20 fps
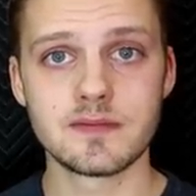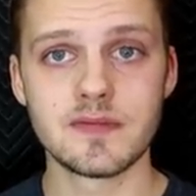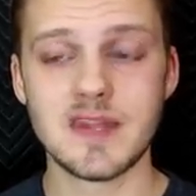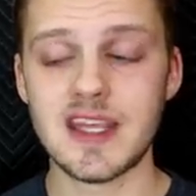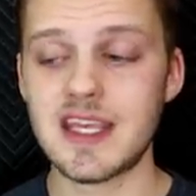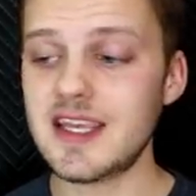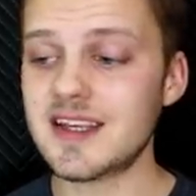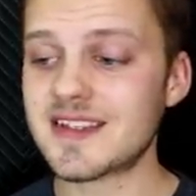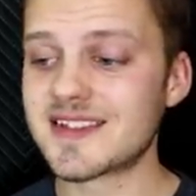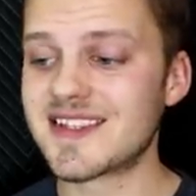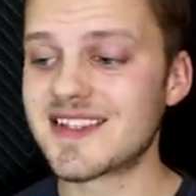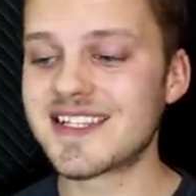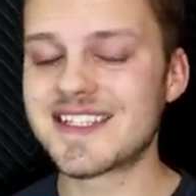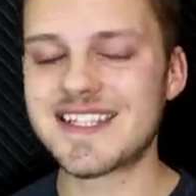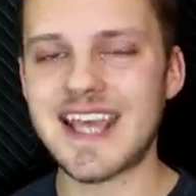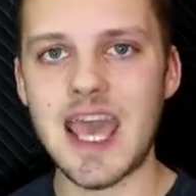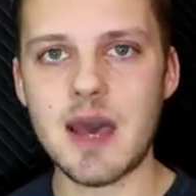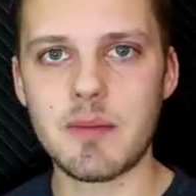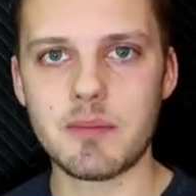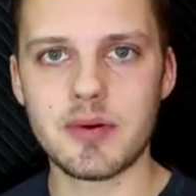He is the
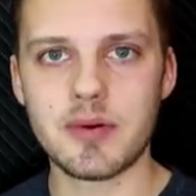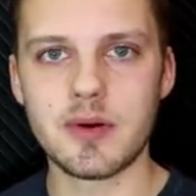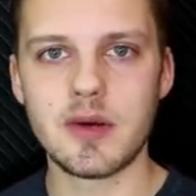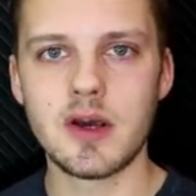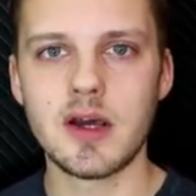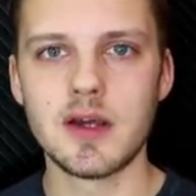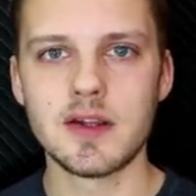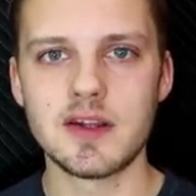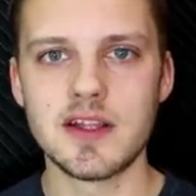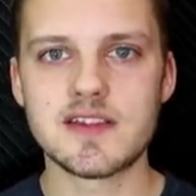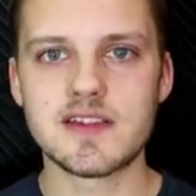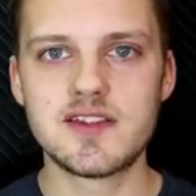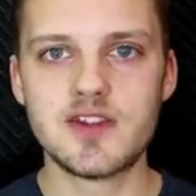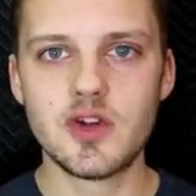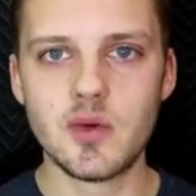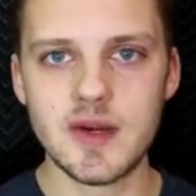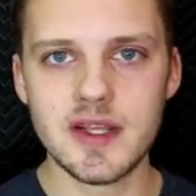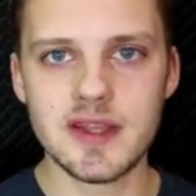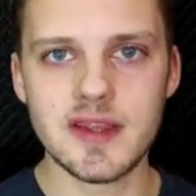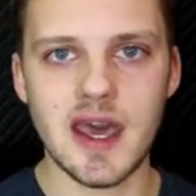temp that's
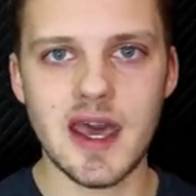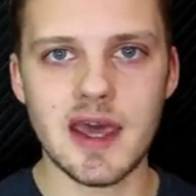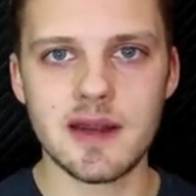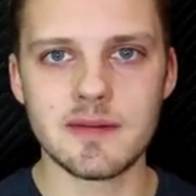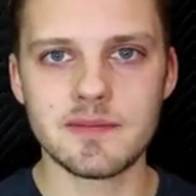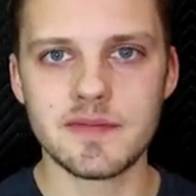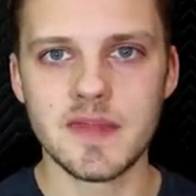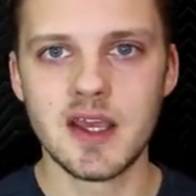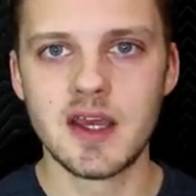doing that.